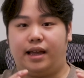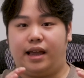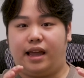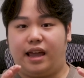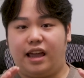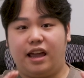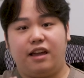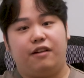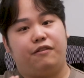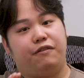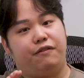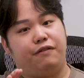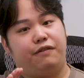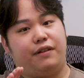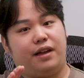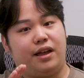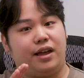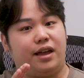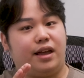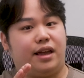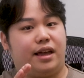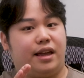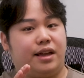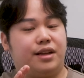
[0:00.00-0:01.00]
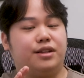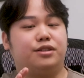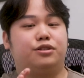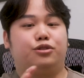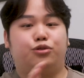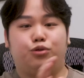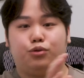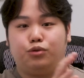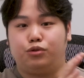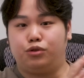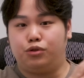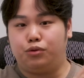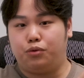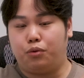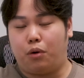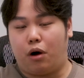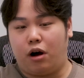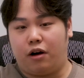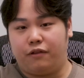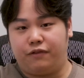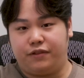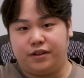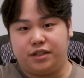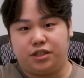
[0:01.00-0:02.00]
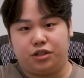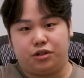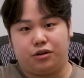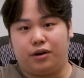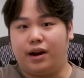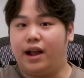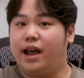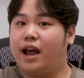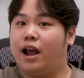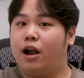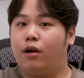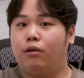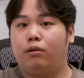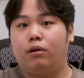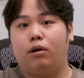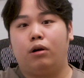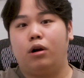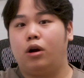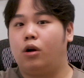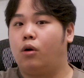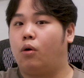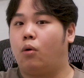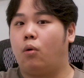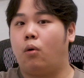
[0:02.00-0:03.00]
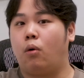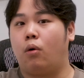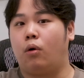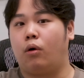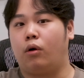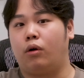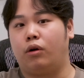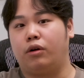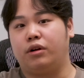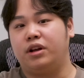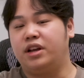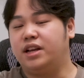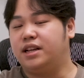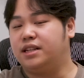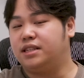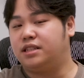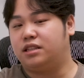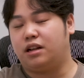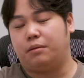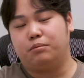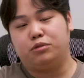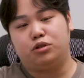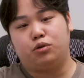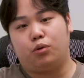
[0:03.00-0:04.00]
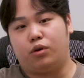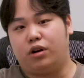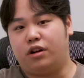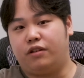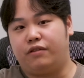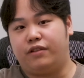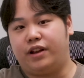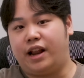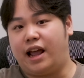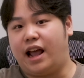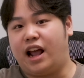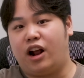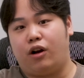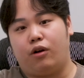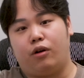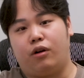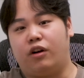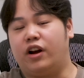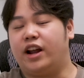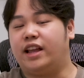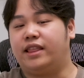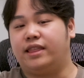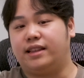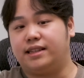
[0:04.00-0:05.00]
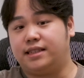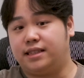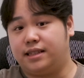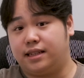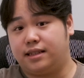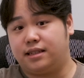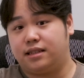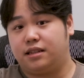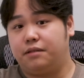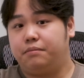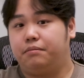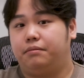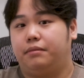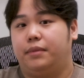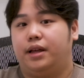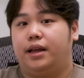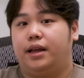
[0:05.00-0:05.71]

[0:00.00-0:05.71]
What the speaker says: If it is due to officer error or some sort of an error in the system,